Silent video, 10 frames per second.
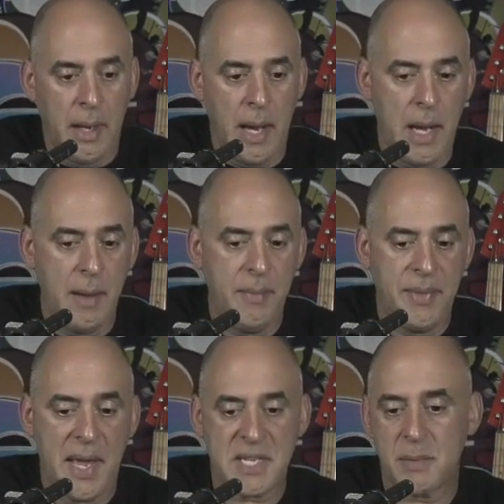
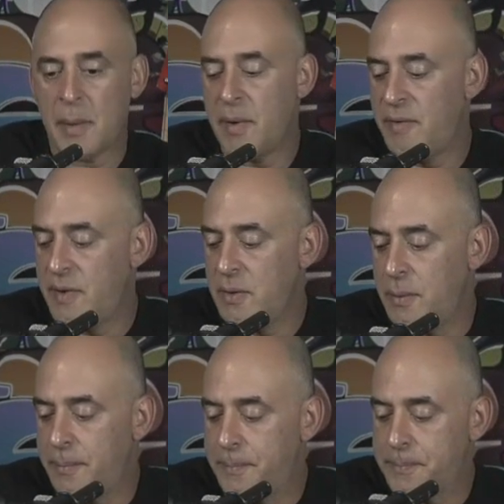That's my
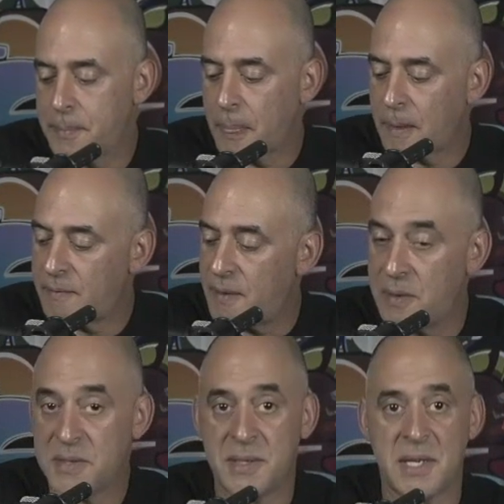review,
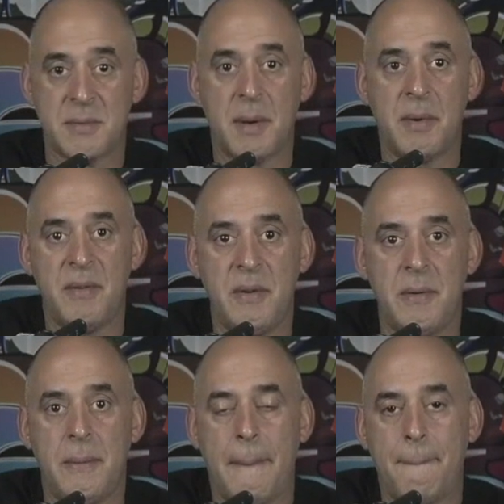folks. That's my
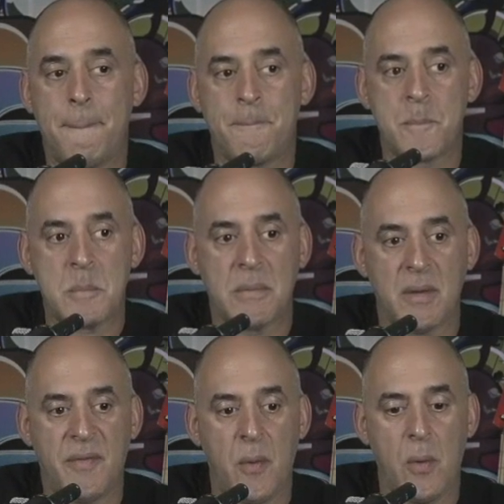review
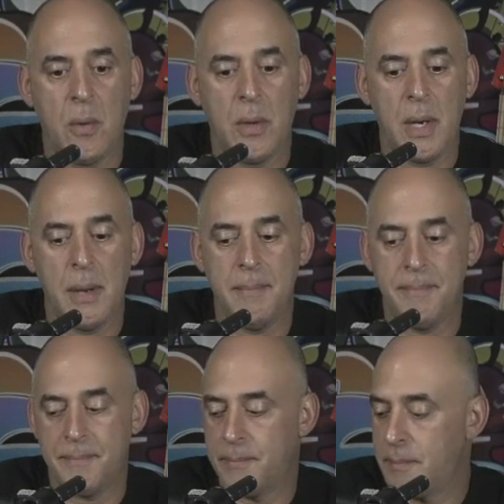for
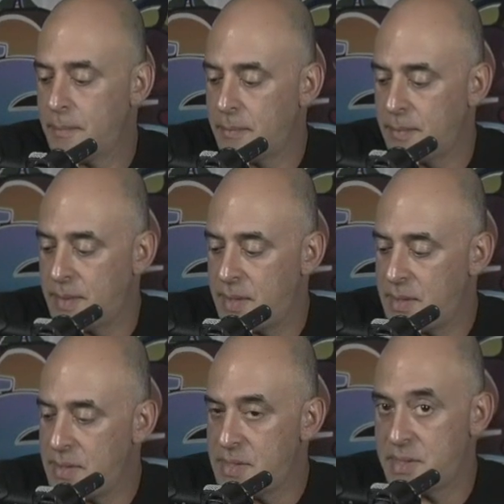
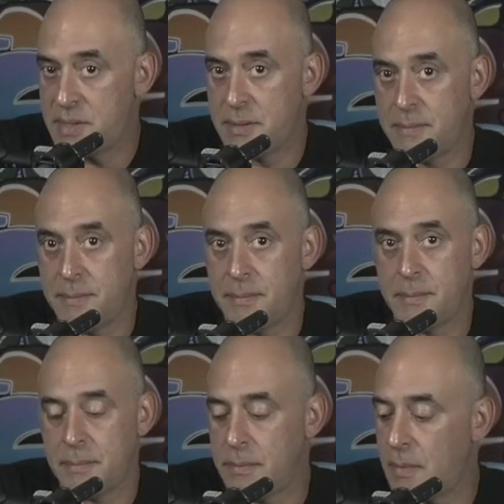these
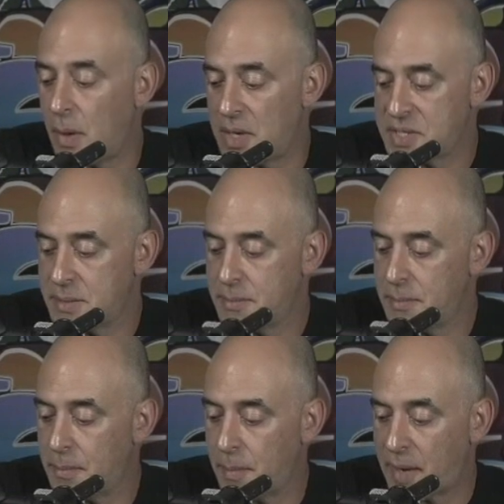
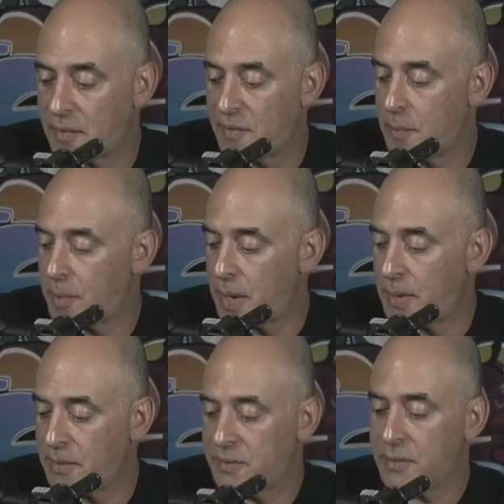awesome microphone
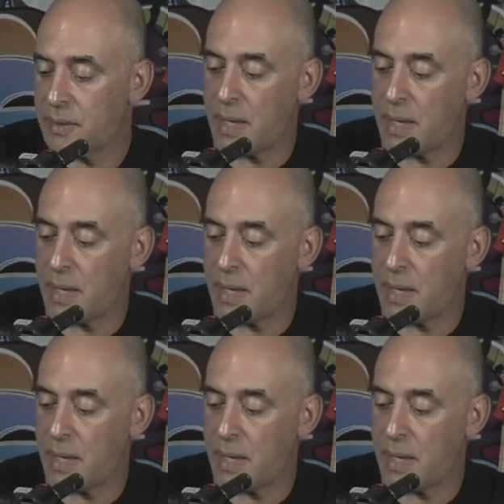products.